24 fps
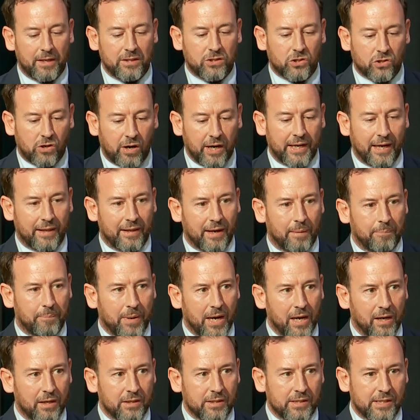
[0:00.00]
try and get that
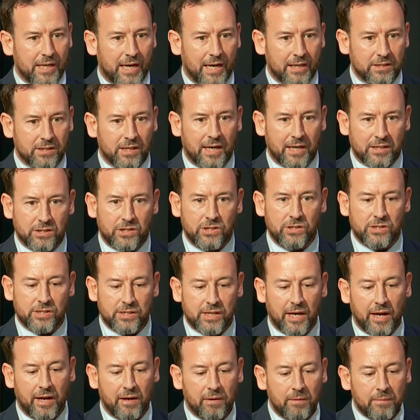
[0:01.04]
balance as you
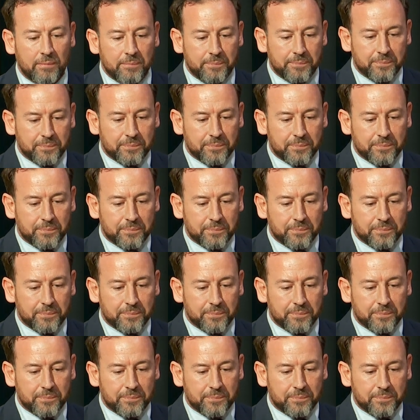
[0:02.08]
scale.